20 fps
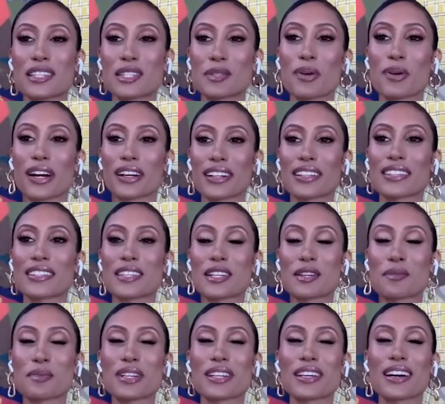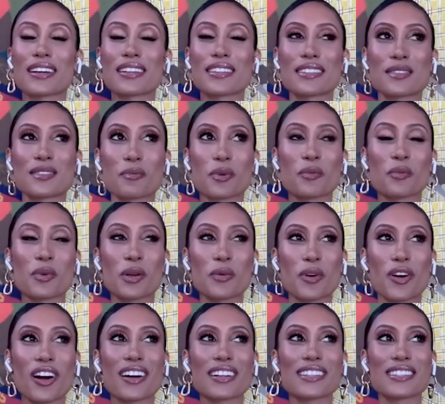this pregnancy, because when we
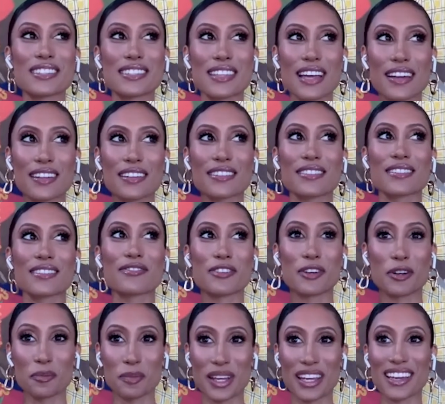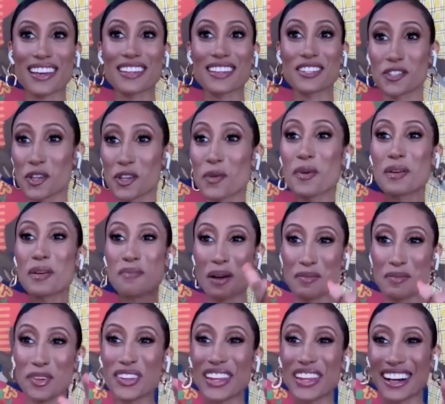were on set filming, do you
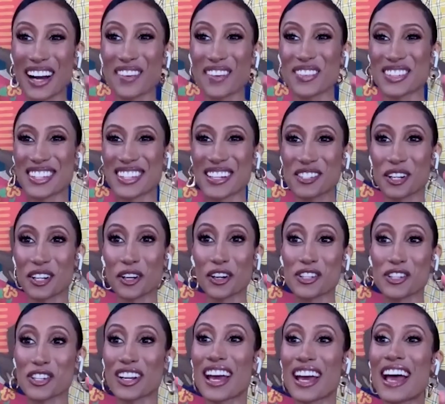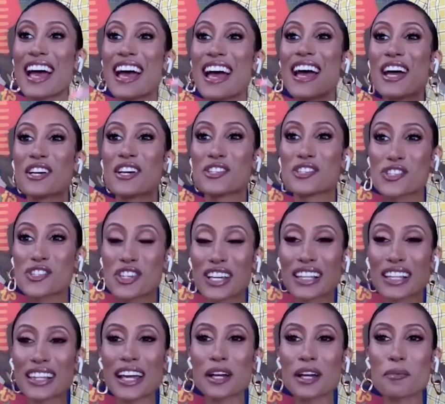remember that conversation, Christian? Yeah. She
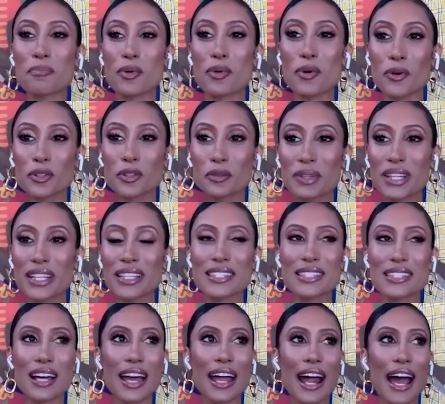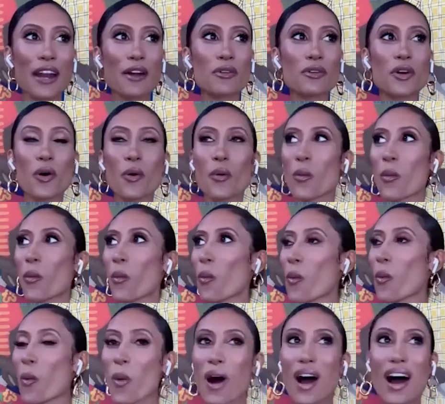like pulled me aside. I don't know
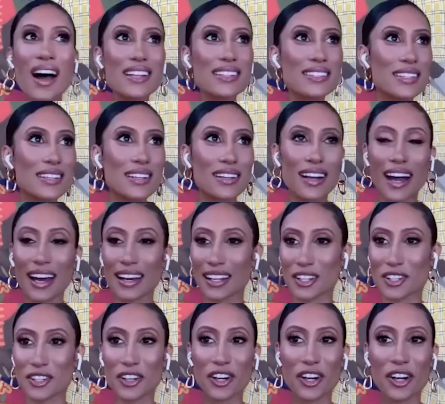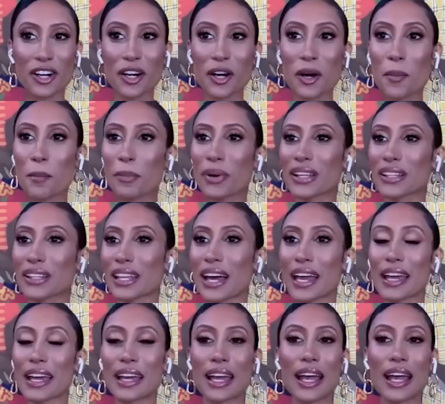what got into her, but
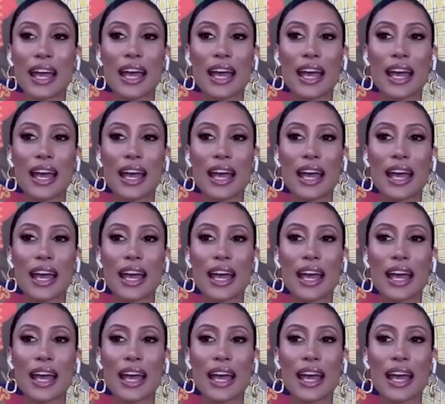like